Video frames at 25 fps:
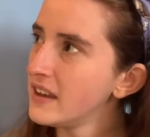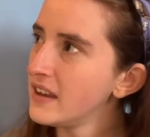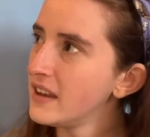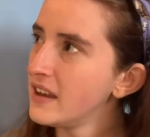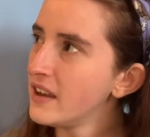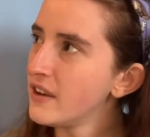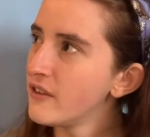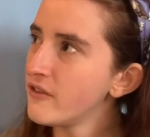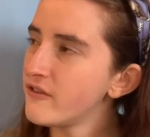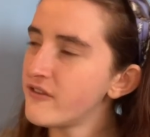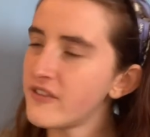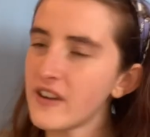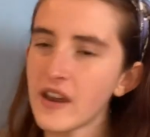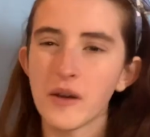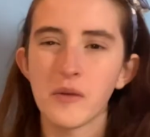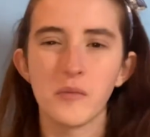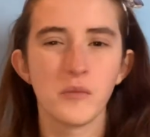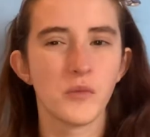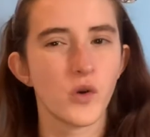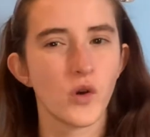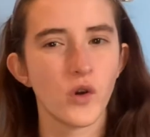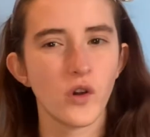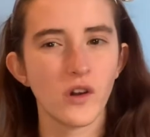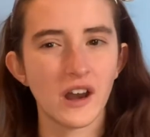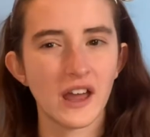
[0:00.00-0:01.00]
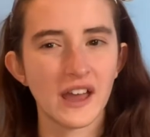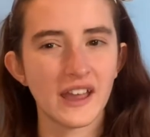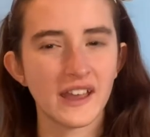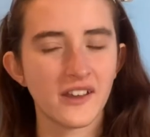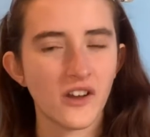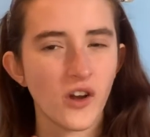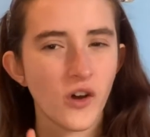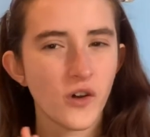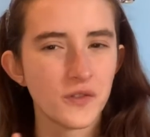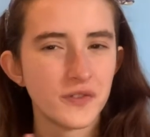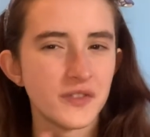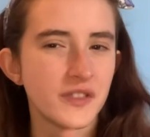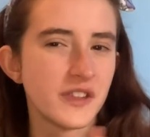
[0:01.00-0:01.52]
felt more like
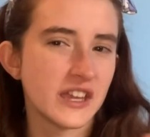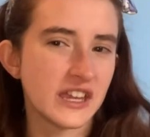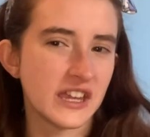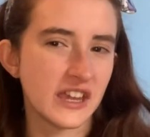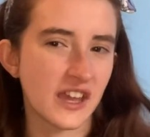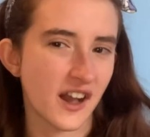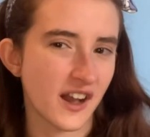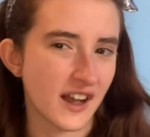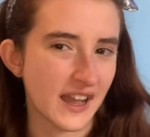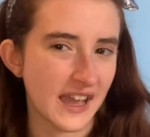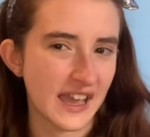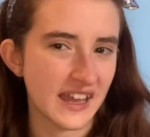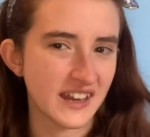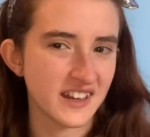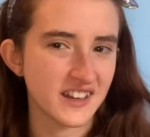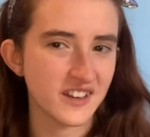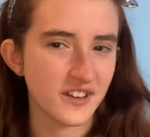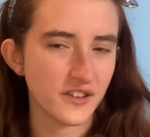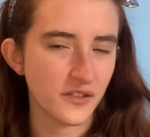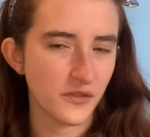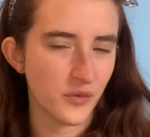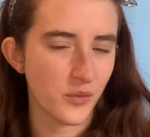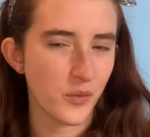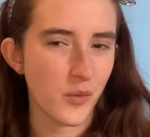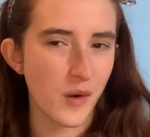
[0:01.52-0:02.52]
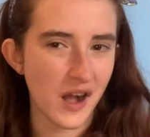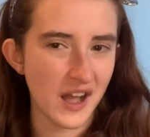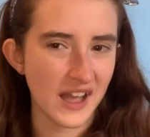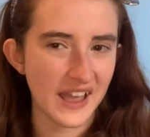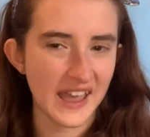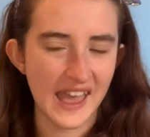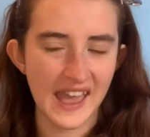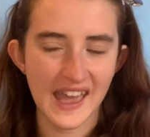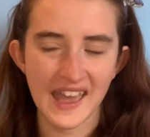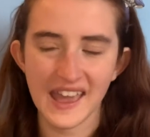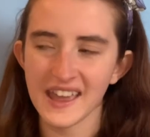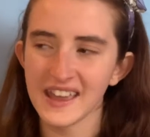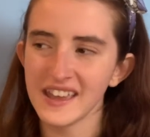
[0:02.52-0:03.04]
on the young end of
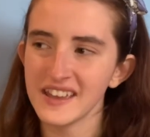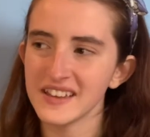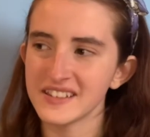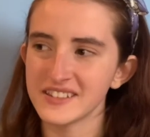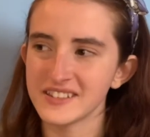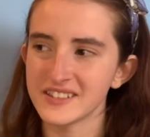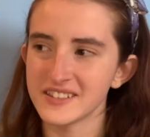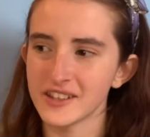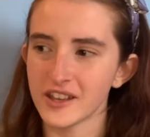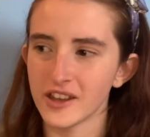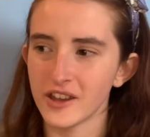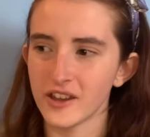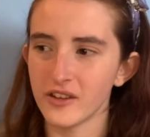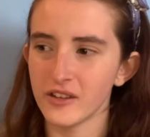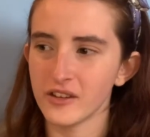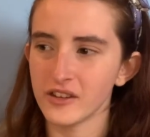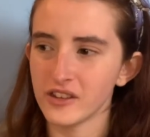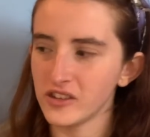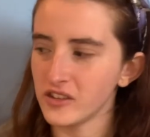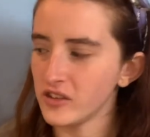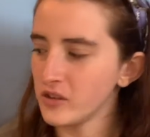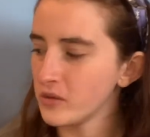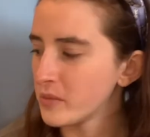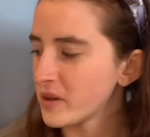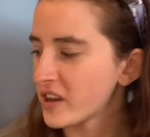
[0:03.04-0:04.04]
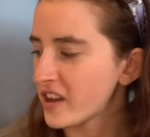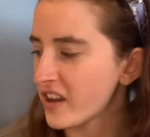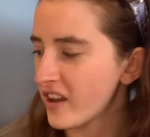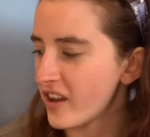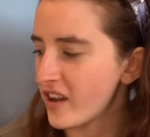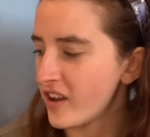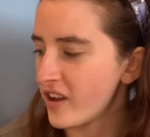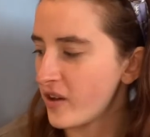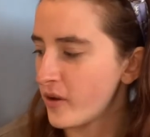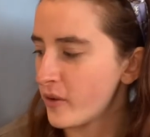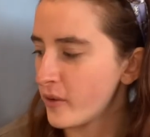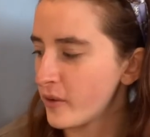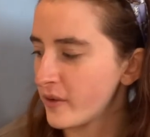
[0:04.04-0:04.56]
YA. So
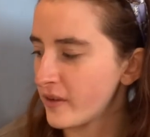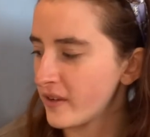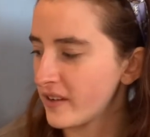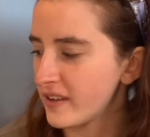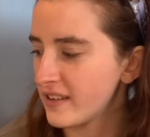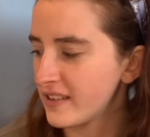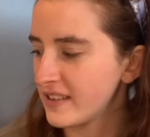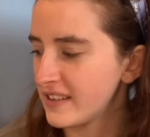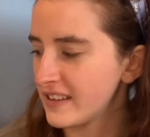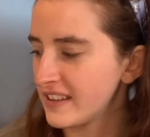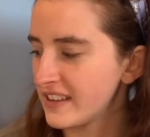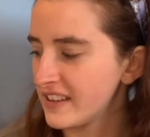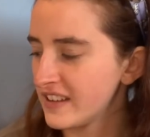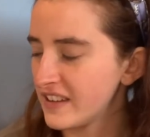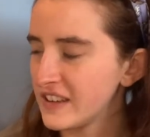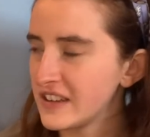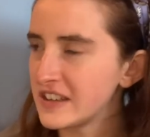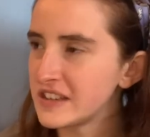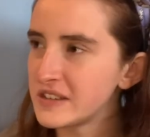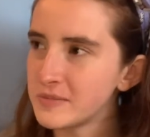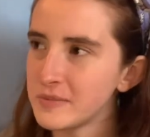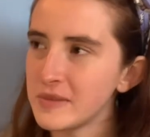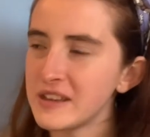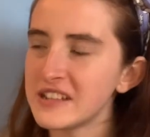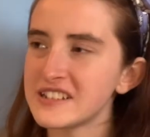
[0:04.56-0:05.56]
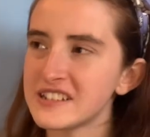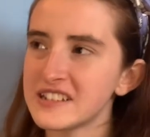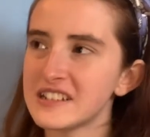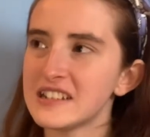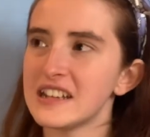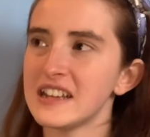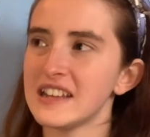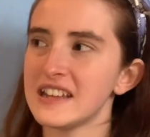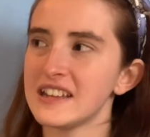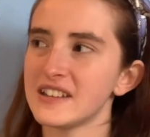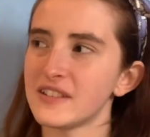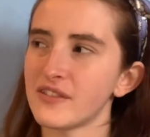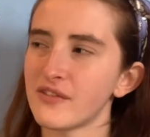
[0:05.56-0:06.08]
Yumiko
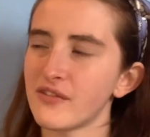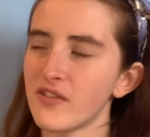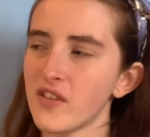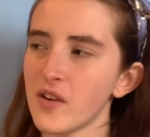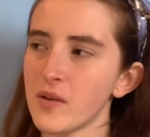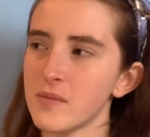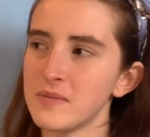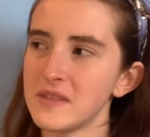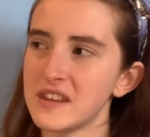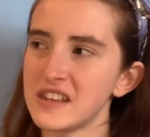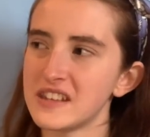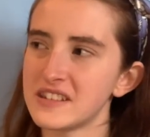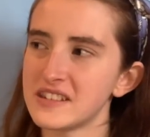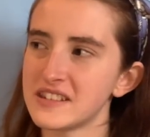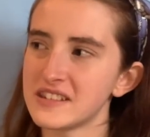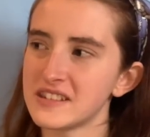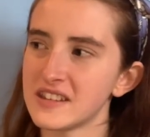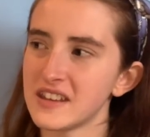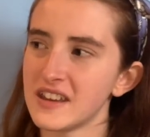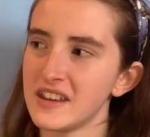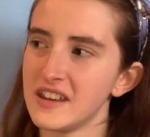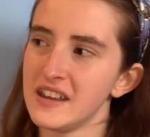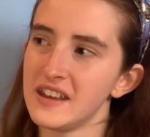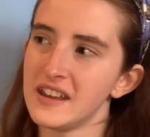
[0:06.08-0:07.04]
admittedly is from this